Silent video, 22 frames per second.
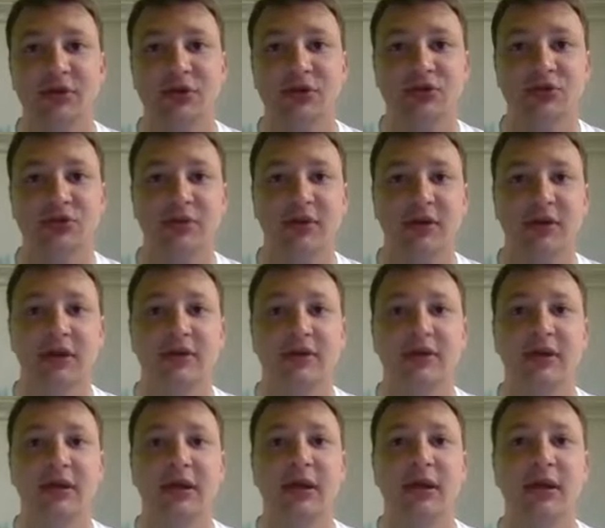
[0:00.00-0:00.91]
meter squared,
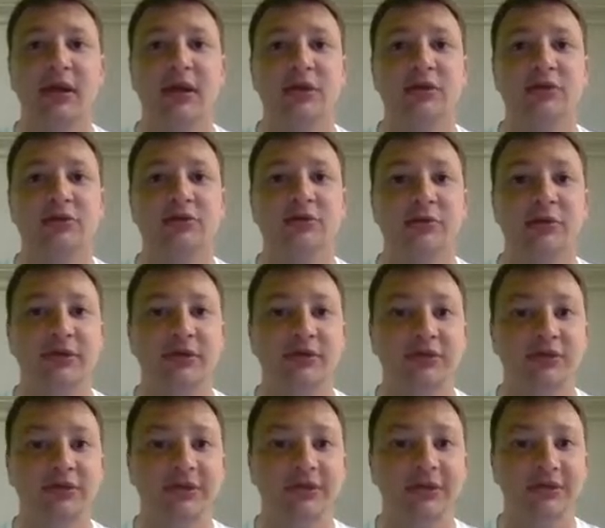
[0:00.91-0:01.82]
which
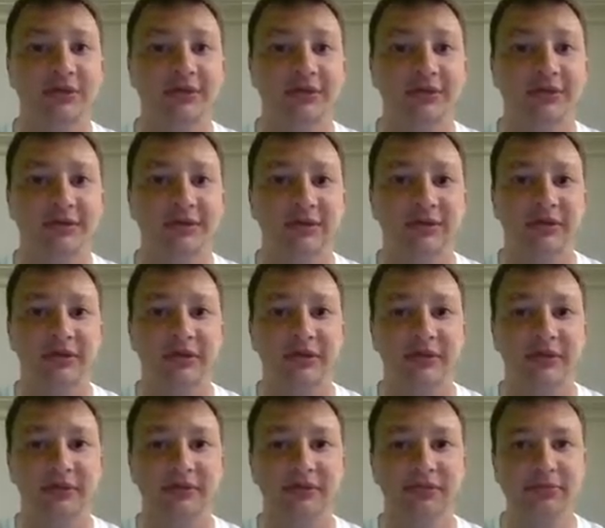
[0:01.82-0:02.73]
we're using
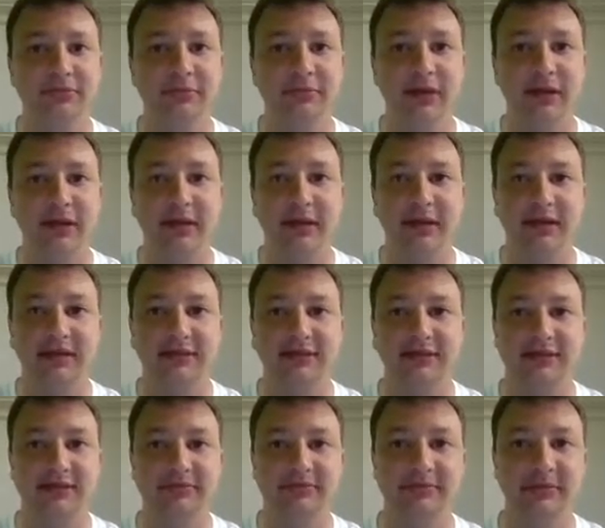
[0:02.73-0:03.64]
a
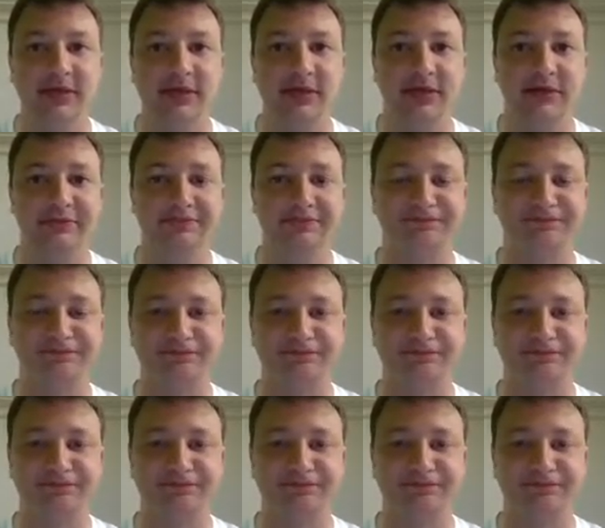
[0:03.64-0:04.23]
constant meter